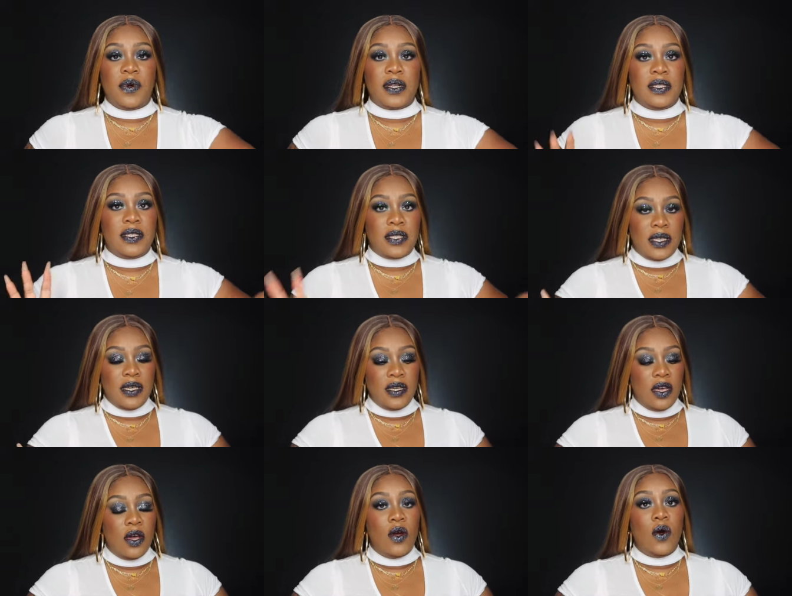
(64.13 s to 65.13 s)
want to see
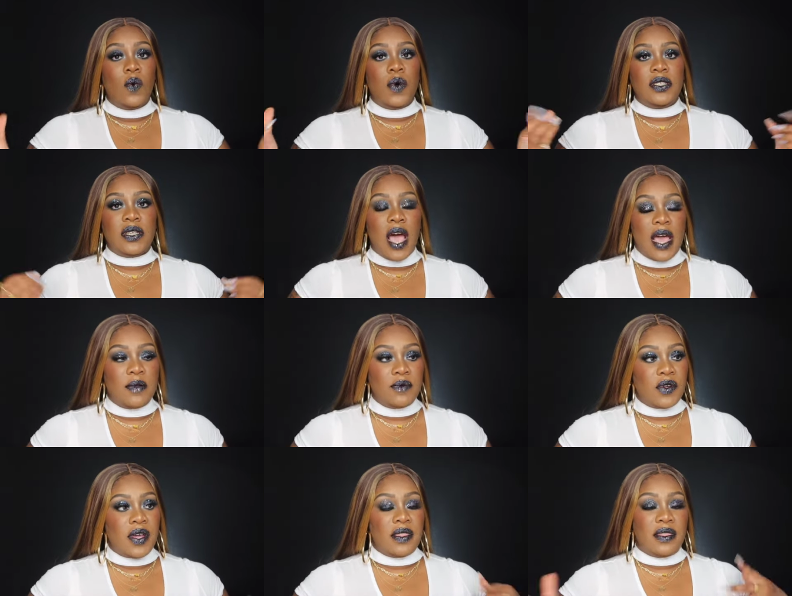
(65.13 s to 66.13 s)
which
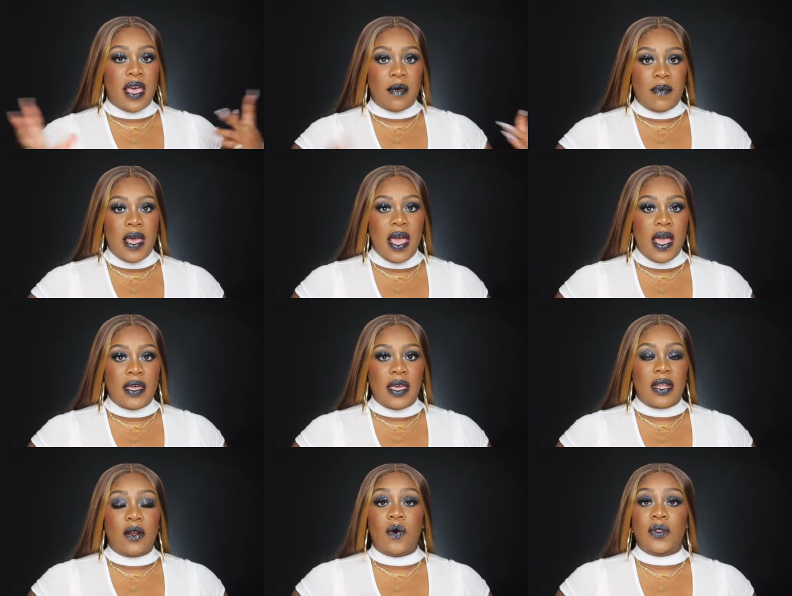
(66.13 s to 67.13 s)
items are in that
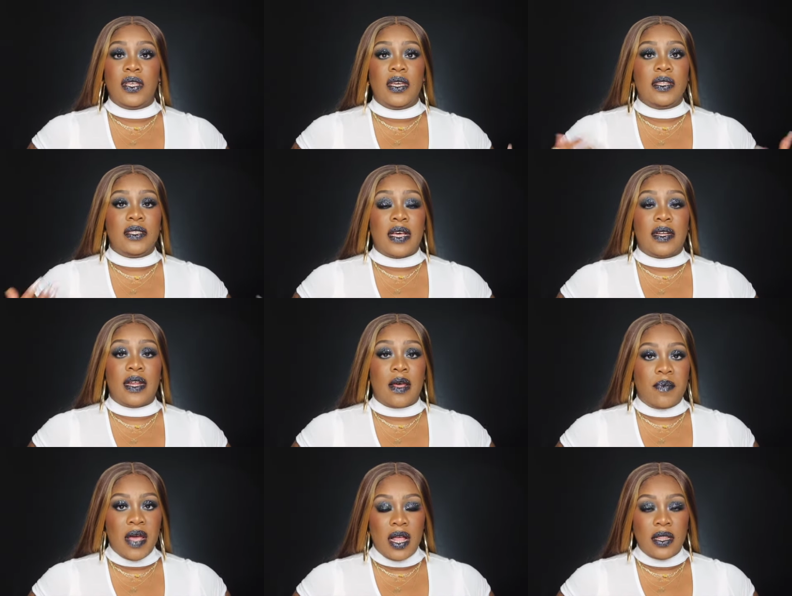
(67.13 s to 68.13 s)
bag and on the inside of
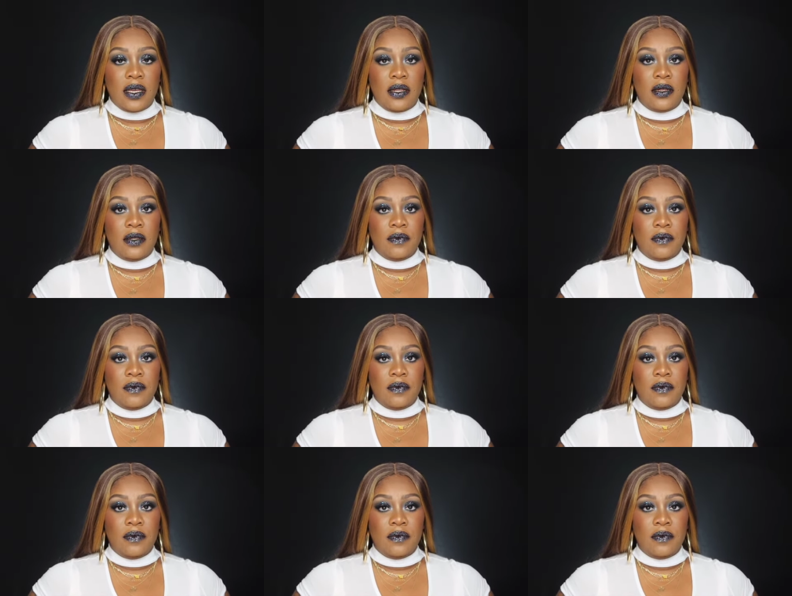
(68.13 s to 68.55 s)
that palette